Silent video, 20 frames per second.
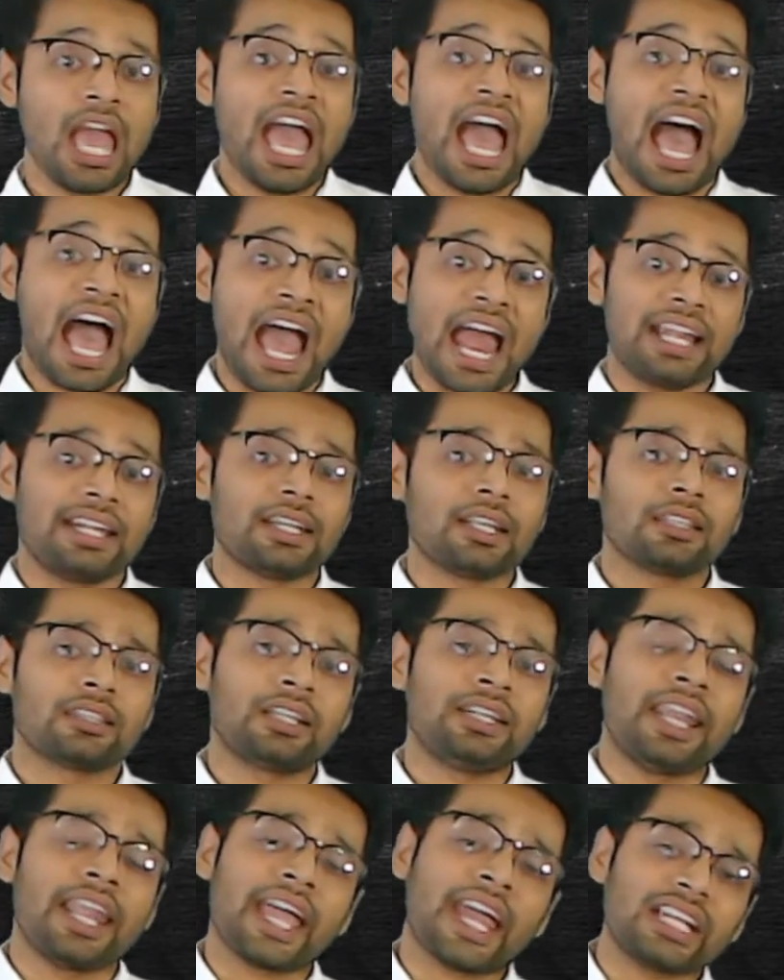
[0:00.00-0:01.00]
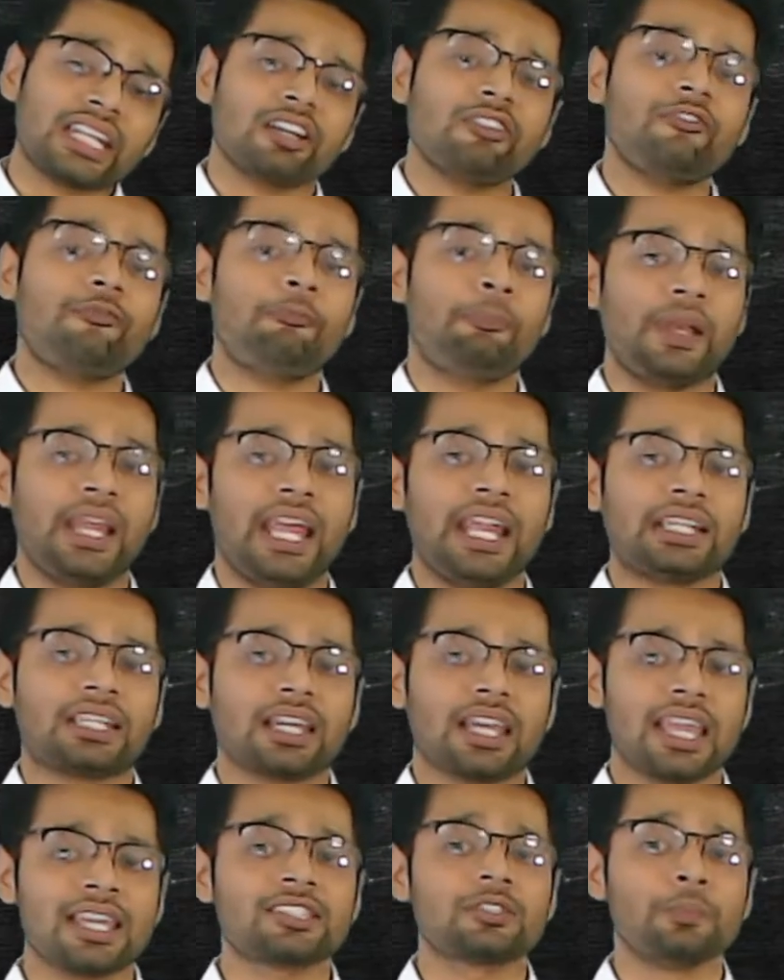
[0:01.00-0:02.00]
and the negative plate
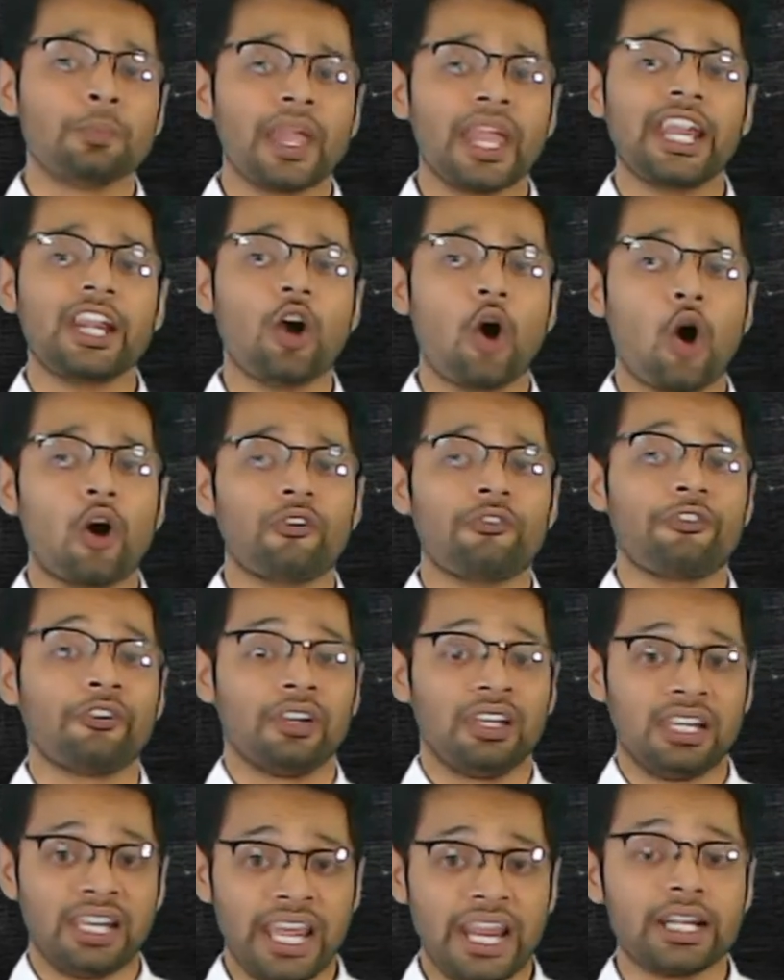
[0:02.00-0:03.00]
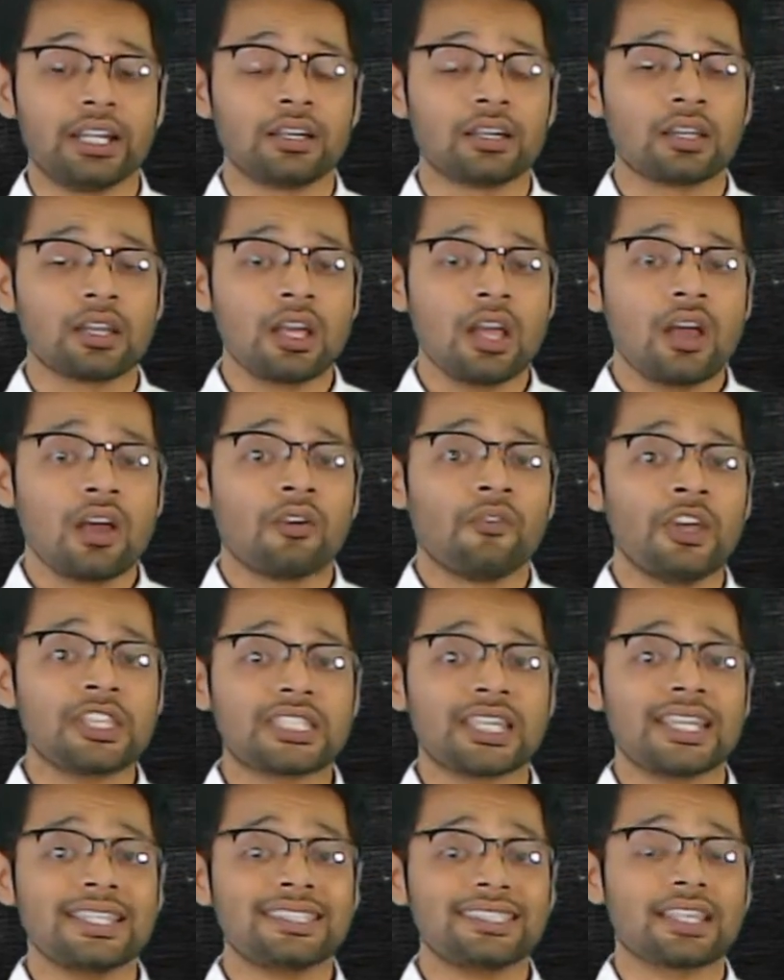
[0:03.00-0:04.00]
is made of lead, which
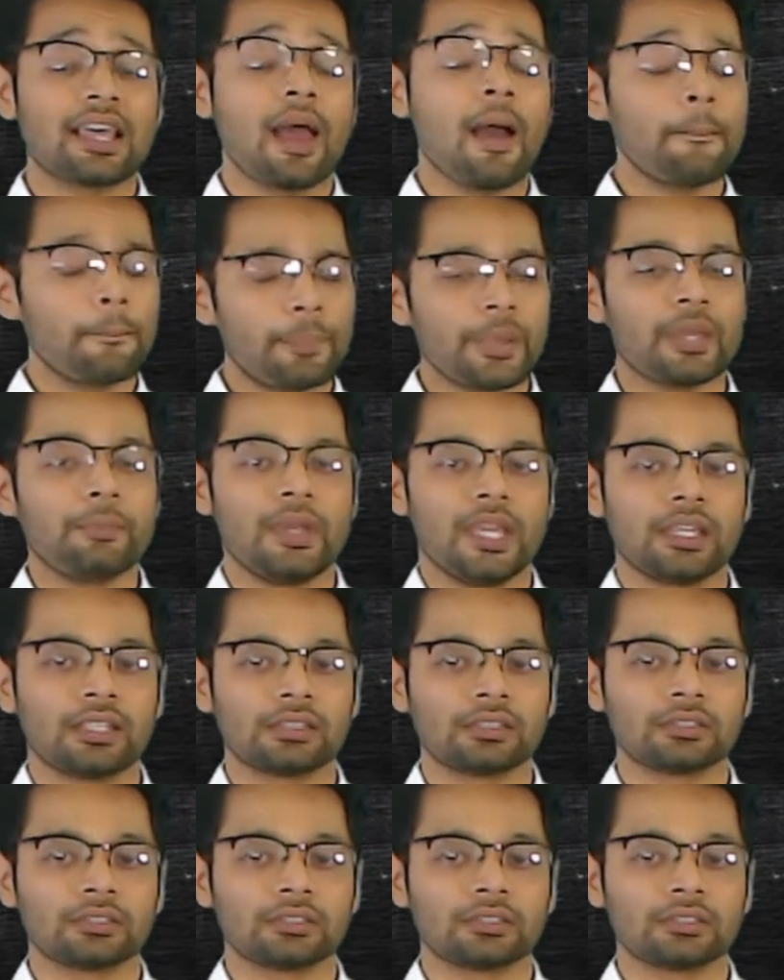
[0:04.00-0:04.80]
is Pb.